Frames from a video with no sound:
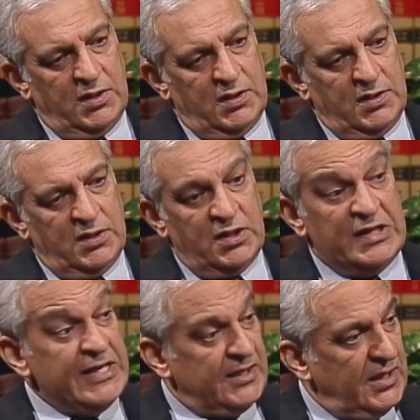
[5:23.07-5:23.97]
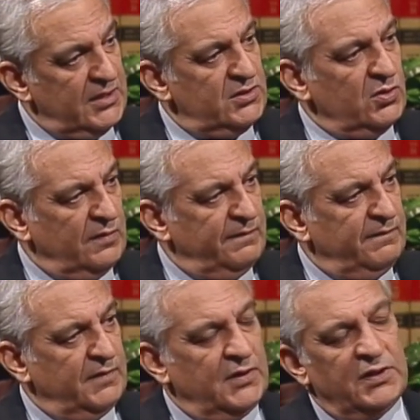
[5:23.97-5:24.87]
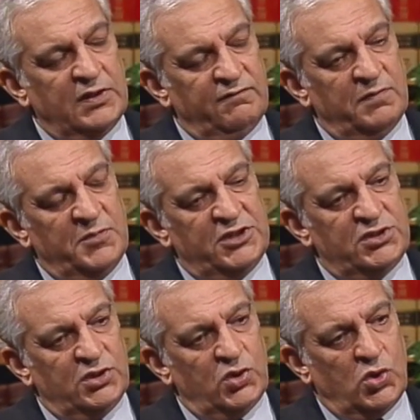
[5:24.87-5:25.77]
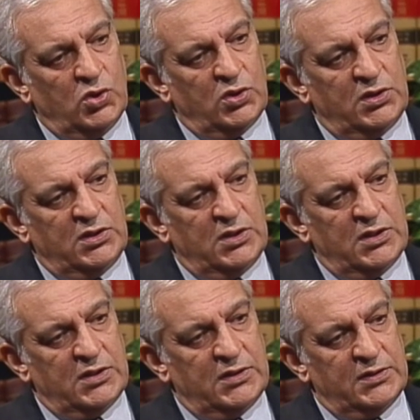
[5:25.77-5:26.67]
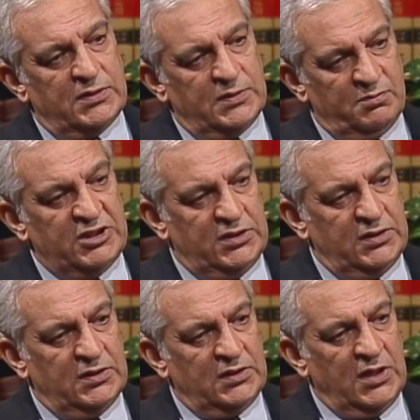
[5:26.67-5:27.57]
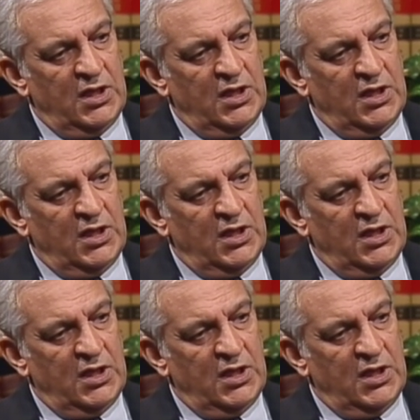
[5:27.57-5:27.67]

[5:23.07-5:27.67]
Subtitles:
a leakage of information or material.